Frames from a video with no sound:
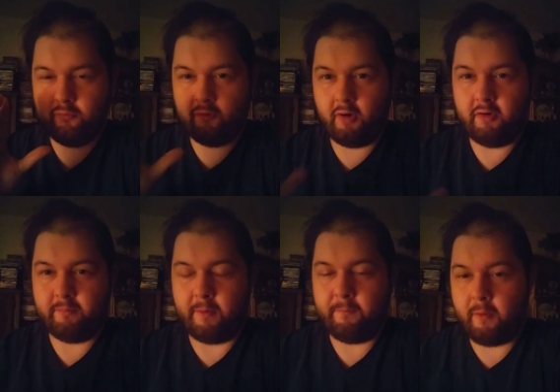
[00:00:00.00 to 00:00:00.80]
charge
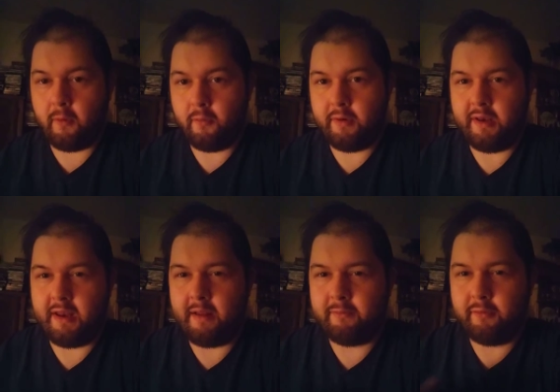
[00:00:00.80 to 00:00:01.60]
my phone and
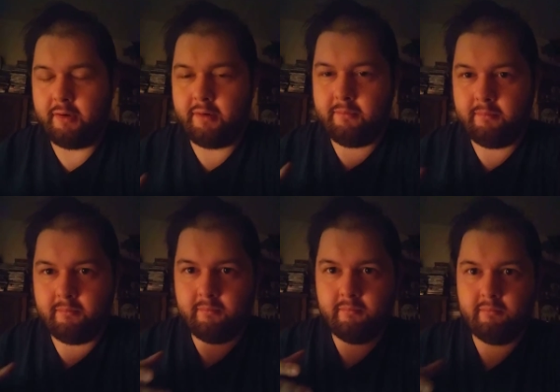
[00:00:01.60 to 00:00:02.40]
then after it
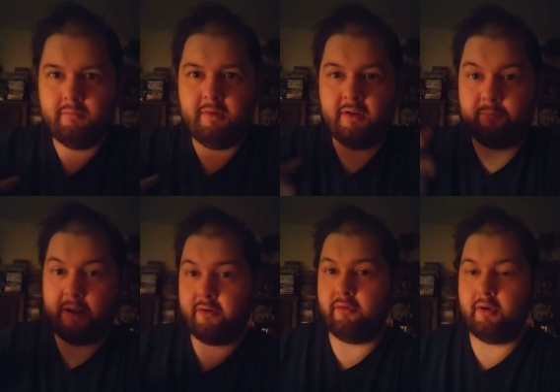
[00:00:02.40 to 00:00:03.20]
gets
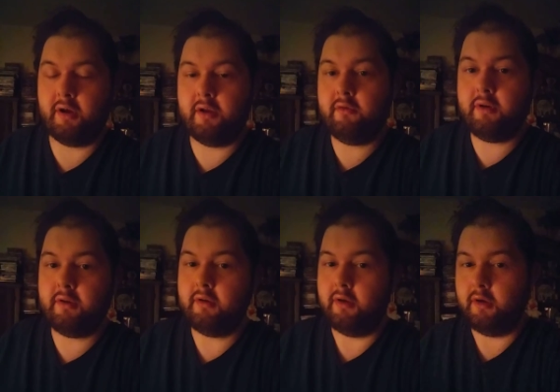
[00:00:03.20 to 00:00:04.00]
back to 100
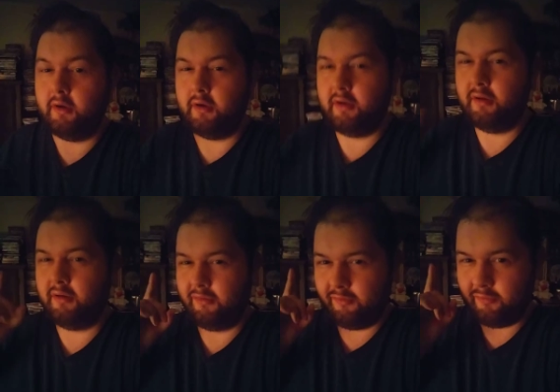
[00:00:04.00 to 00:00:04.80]

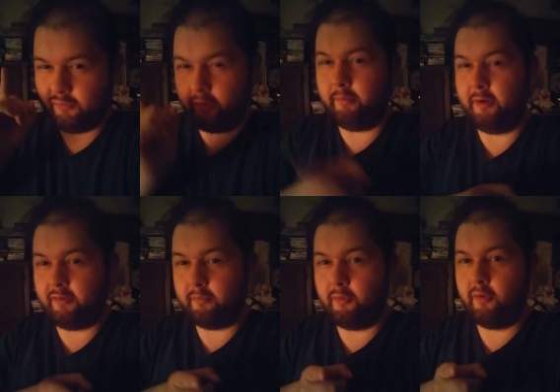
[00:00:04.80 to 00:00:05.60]
it's going to be
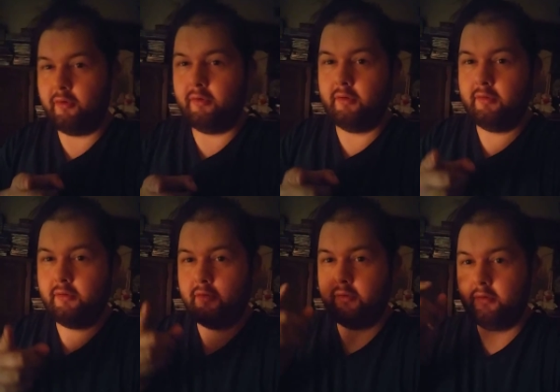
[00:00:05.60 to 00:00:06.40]
some more
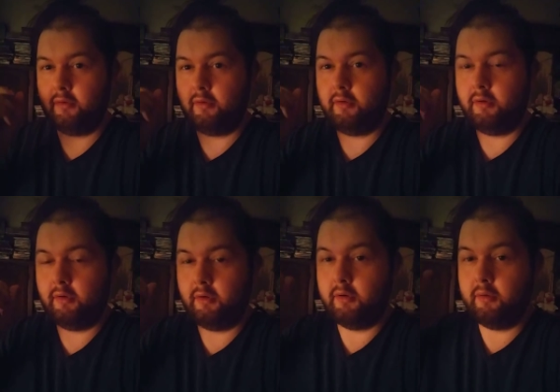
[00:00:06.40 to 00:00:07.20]

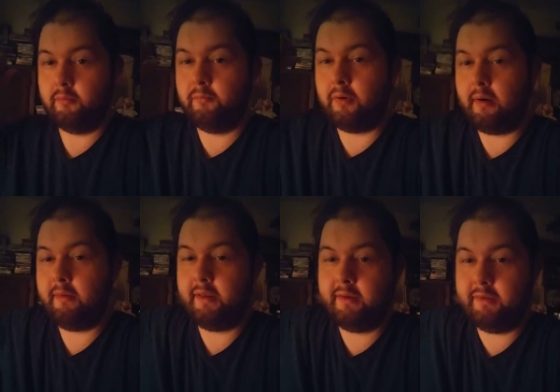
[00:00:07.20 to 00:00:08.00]

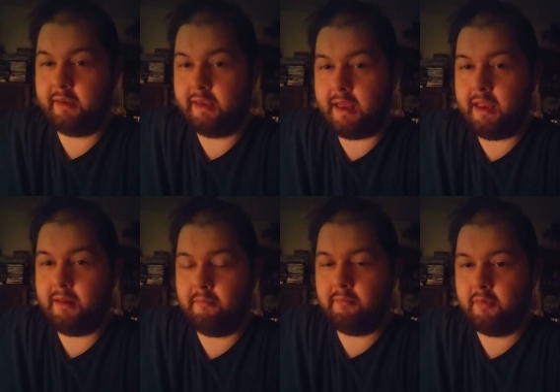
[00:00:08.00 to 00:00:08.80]
probably the
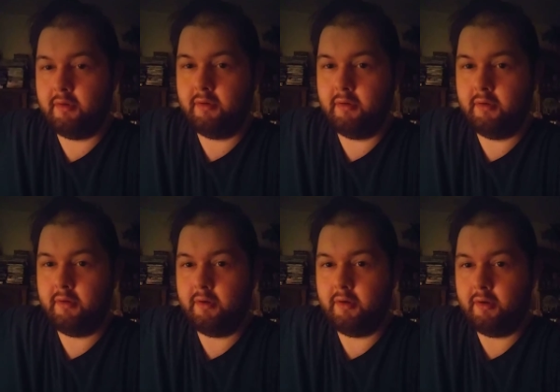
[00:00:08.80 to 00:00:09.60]
game
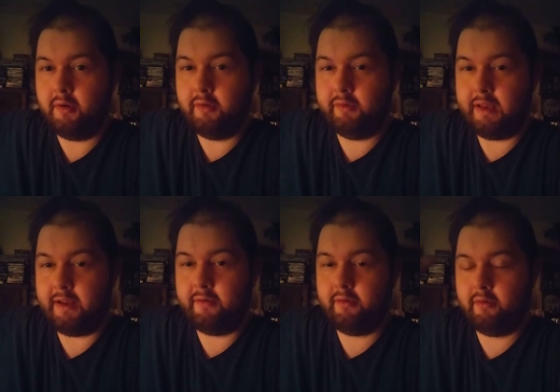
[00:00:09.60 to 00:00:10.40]

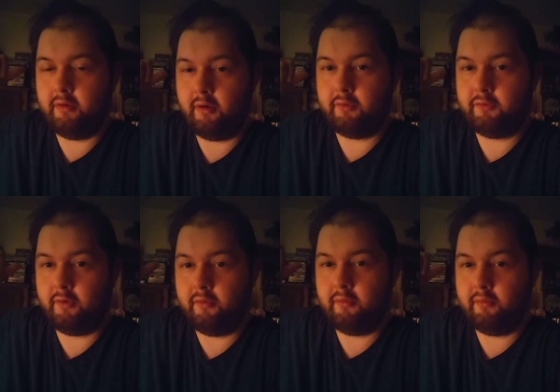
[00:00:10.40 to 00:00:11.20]
that
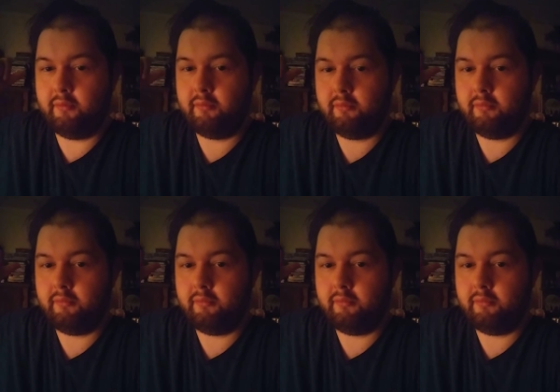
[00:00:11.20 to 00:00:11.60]
also